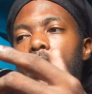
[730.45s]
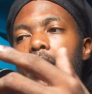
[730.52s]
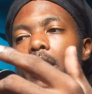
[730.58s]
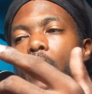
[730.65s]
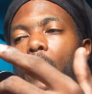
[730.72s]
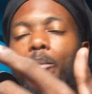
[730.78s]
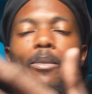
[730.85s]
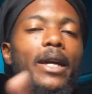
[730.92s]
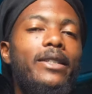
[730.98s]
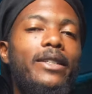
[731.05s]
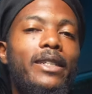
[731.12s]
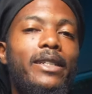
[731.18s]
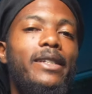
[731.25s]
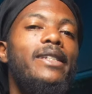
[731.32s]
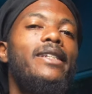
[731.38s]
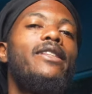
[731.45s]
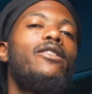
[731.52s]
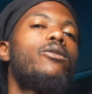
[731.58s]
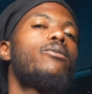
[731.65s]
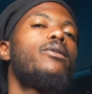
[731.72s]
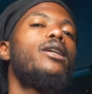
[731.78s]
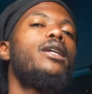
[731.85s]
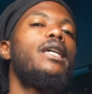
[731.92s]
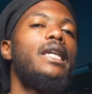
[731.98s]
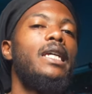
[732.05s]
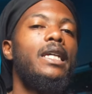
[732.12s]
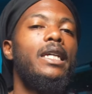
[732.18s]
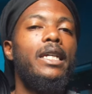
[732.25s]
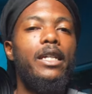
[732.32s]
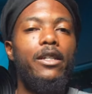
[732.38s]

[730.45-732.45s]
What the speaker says: you know, basically the 3E